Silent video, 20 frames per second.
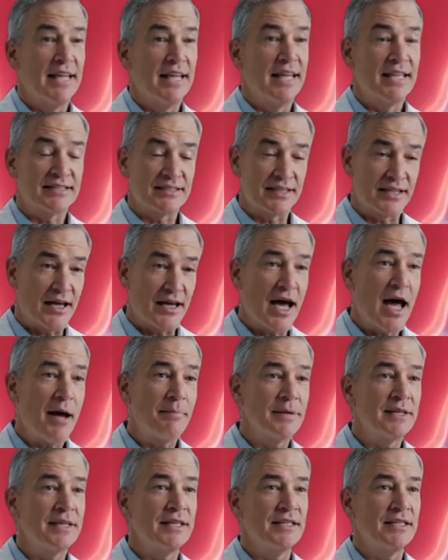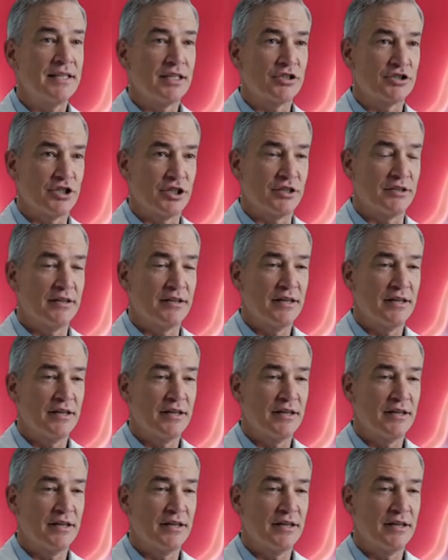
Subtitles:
Because every shortcut,